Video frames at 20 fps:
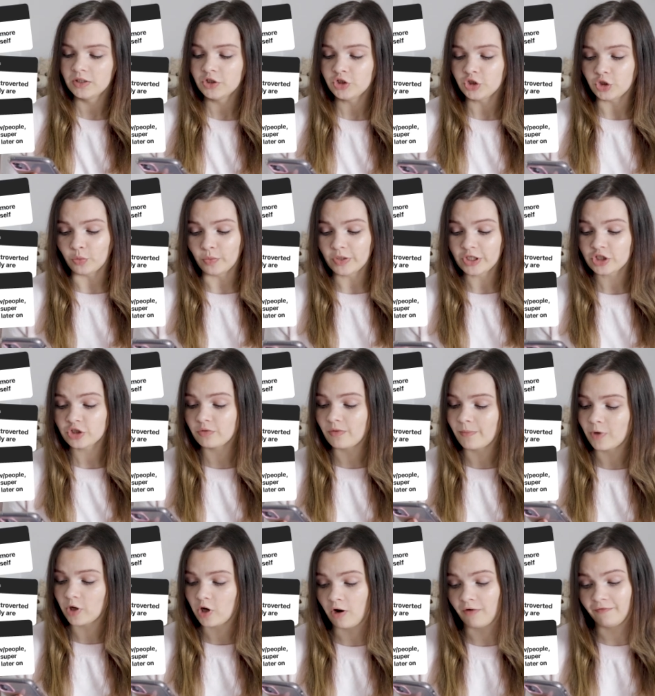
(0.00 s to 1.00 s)
You wish you were
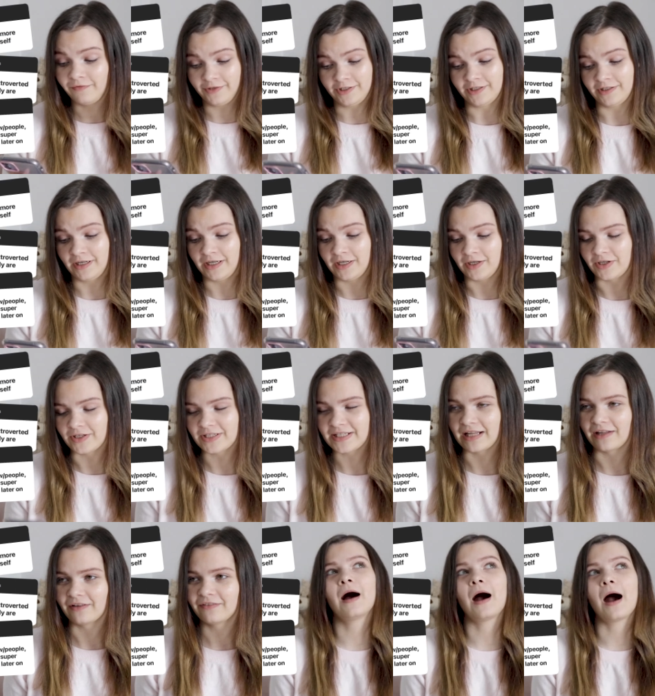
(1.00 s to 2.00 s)
more confident in
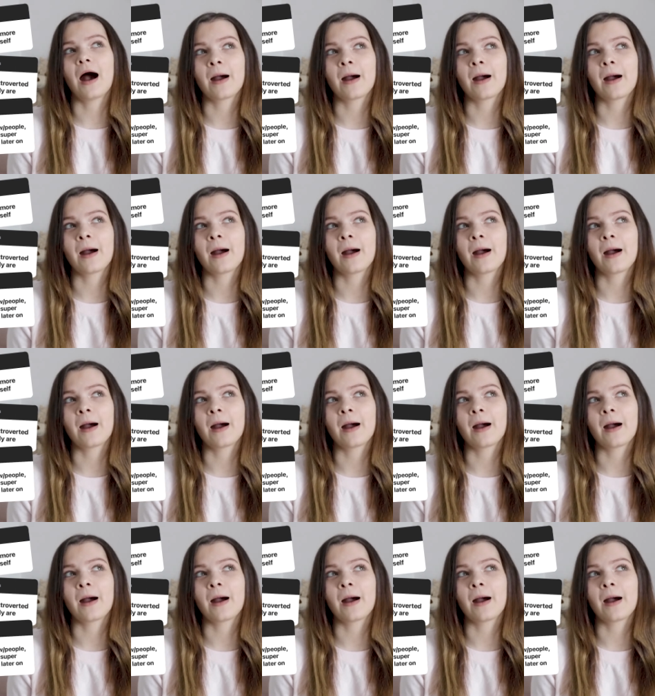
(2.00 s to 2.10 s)
yourself.